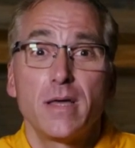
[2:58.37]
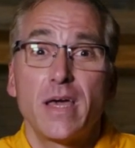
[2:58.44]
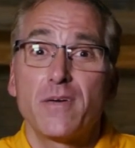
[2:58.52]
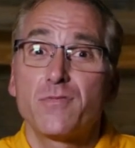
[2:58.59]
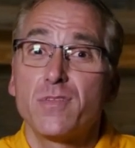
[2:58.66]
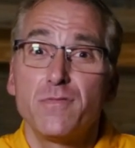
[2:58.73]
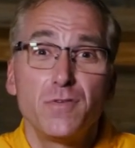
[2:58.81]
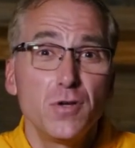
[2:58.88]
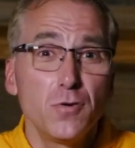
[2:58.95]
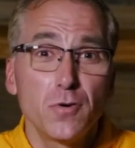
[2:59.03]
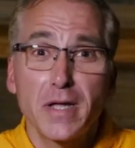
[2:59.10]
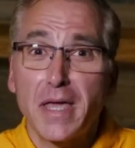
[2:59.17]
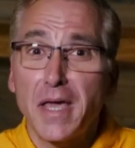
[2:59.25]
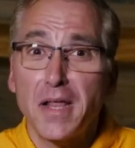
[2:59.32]
If the
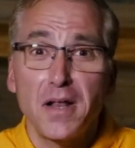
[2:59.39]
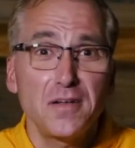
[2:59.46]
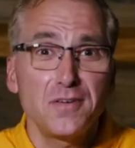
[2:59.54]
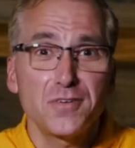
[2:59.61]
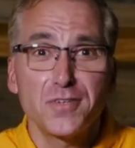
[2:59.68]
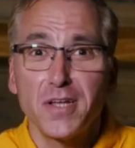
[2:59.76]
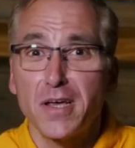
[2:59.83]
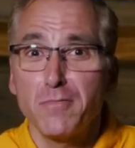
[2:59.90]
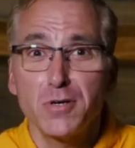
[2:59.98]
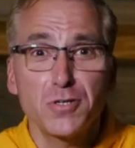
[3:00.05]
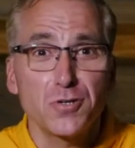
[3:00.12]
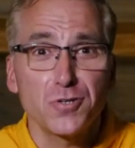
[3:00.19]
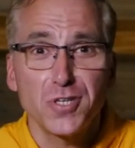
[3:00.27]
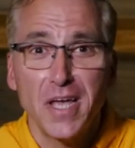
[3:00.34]
viewer can't understand
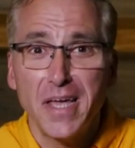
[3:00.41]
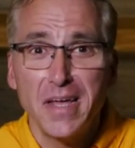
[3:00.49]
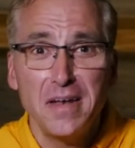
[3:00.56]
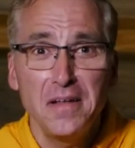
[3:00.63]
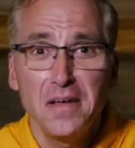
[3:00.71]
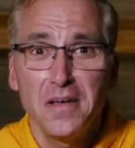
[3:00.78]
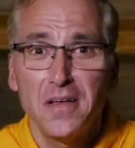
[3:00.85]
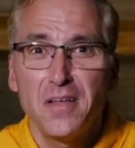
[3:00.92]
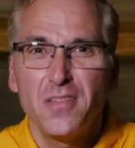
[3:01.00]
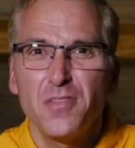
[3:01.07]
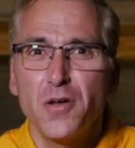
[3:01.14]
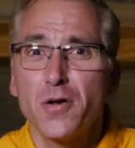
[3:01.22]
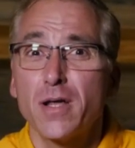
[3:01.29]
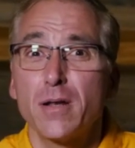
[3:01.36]
what you're saying,
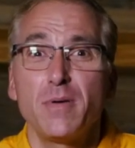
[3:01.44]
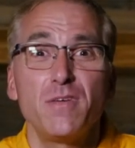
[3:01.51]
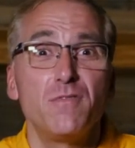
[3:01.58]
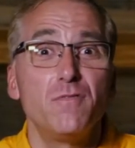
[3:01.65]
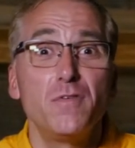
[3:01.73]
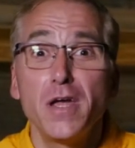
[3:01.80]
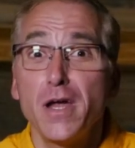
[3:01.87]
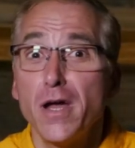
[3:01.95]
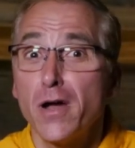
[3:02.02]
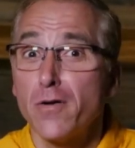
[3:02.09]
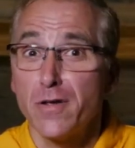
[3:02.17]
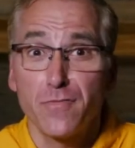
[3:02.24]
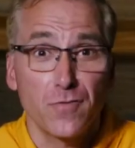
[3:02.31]
they're going to be very